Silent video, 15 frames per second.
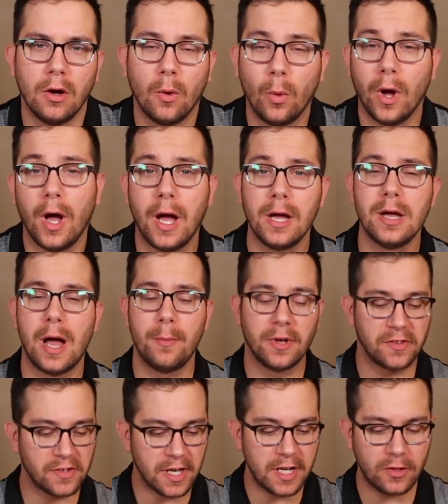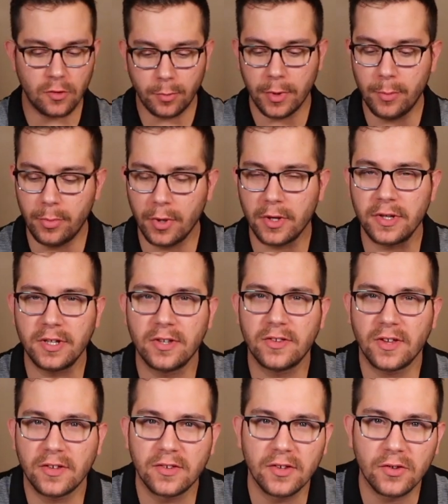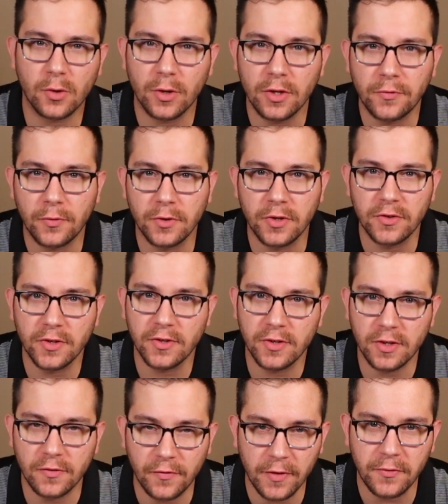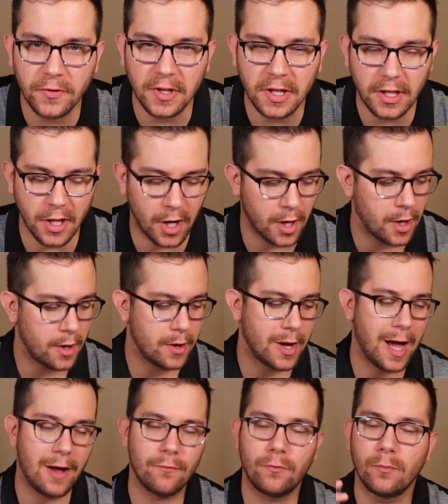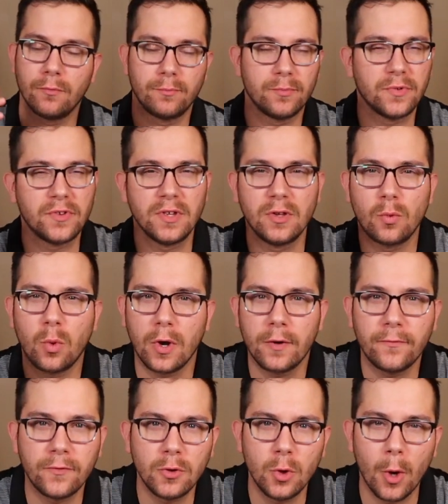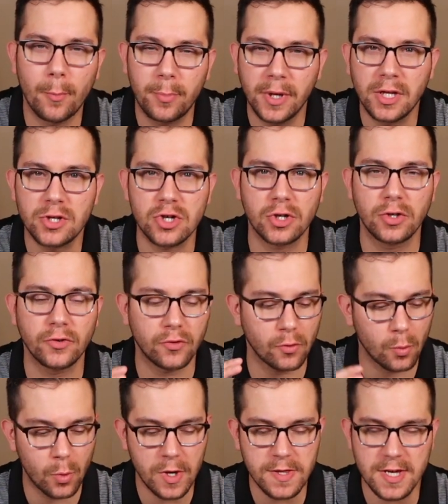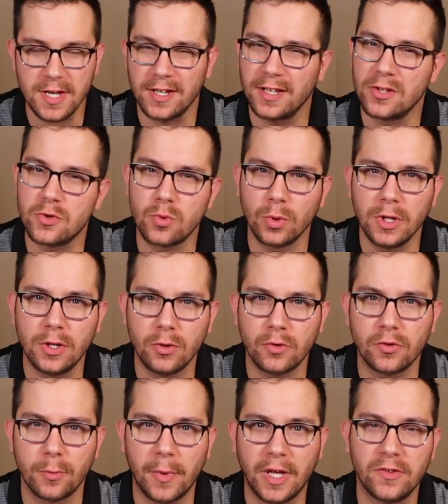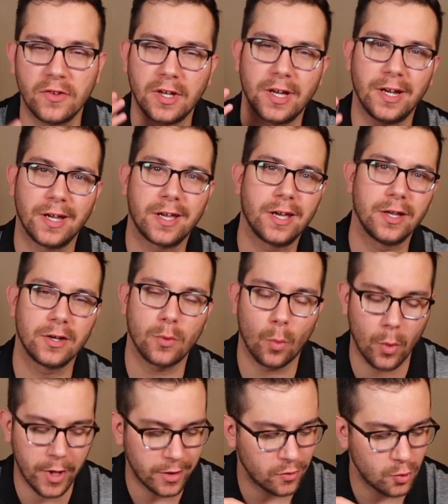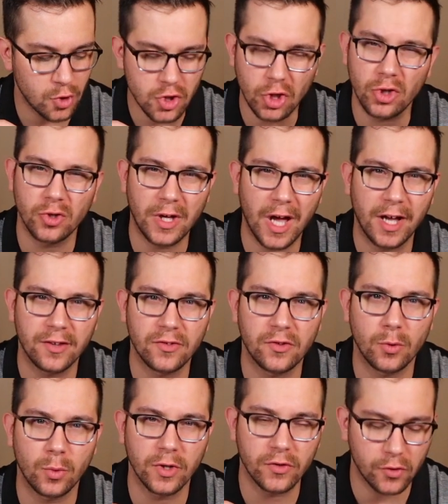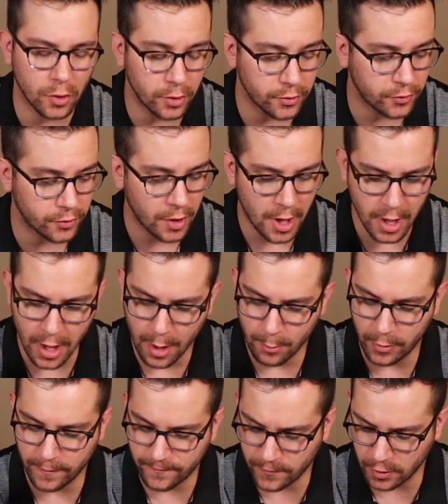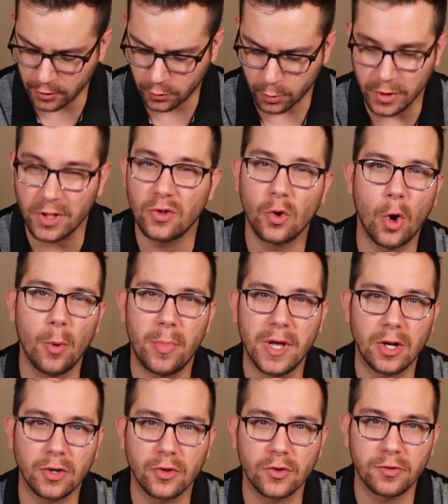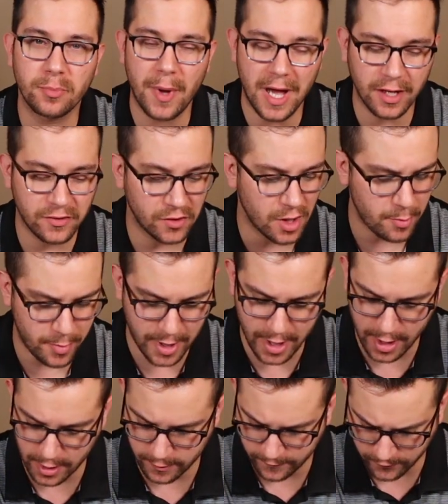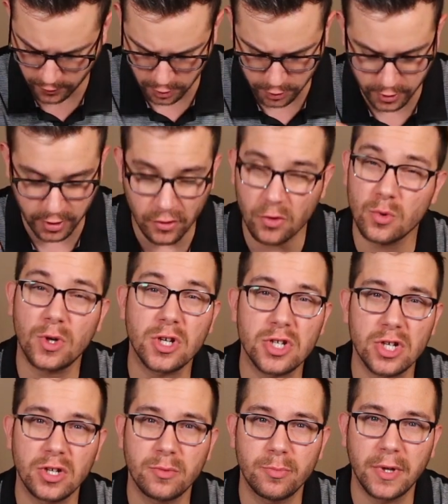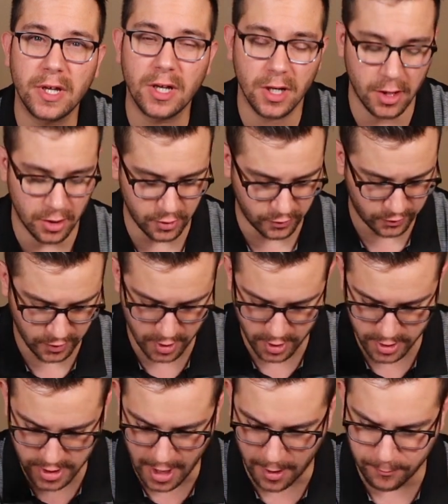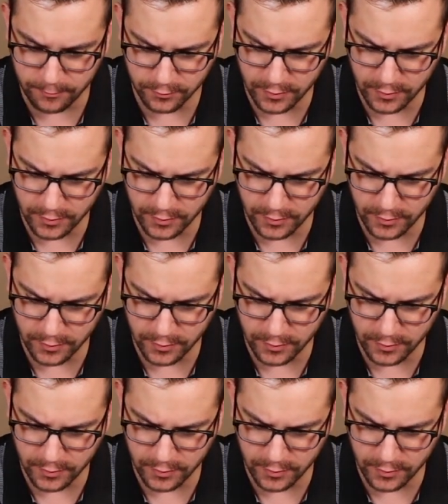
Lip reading: Well, I'm excited to be building these accessories for the Z650. I've seen quite a few pictures with it. It truly looks amazing and I can't wait to show you guys the results. But first we need to open all those bags up and follow the instruction because yeah,